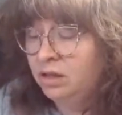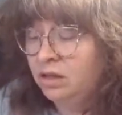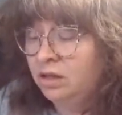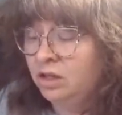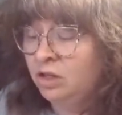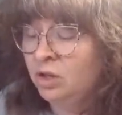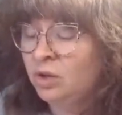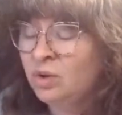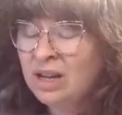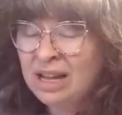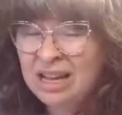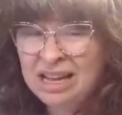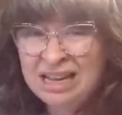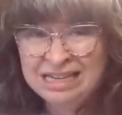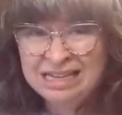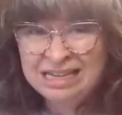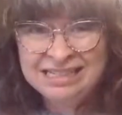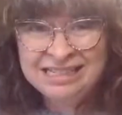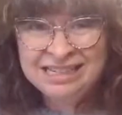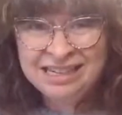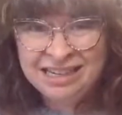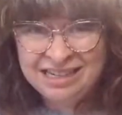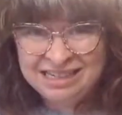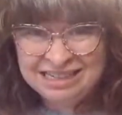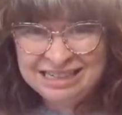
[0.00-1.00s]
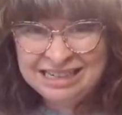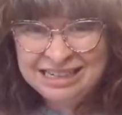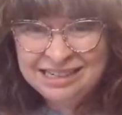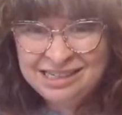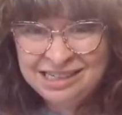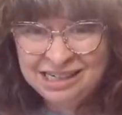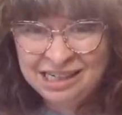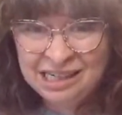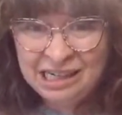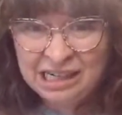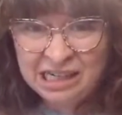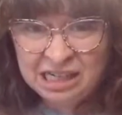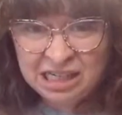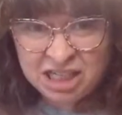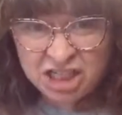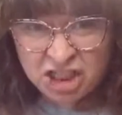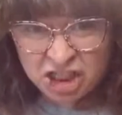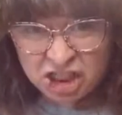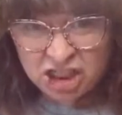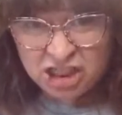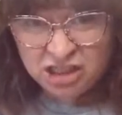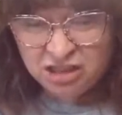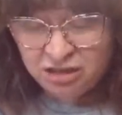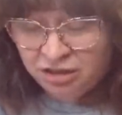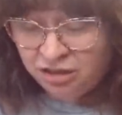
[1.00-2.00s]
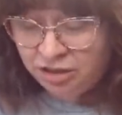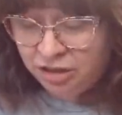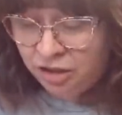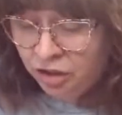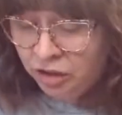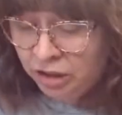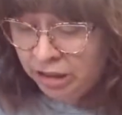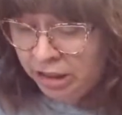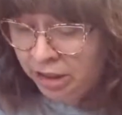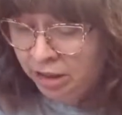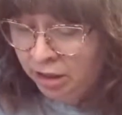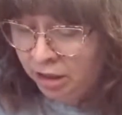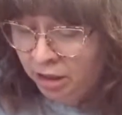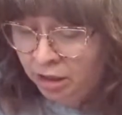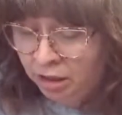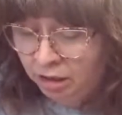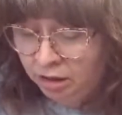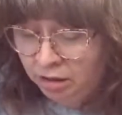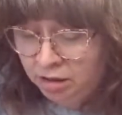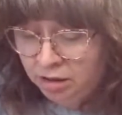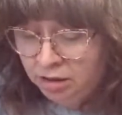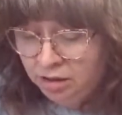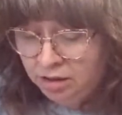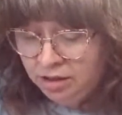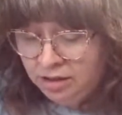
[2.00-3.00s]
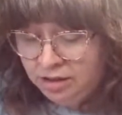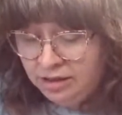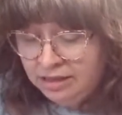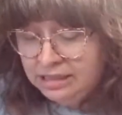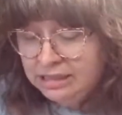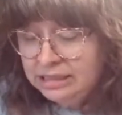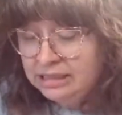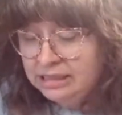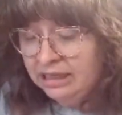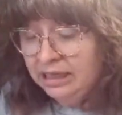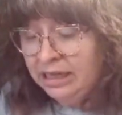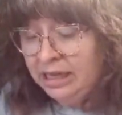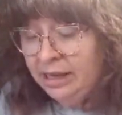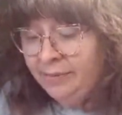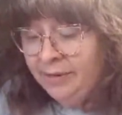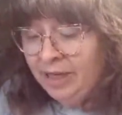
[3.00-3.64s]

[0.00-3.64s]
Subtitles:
You guys can dictate it because you're here. So let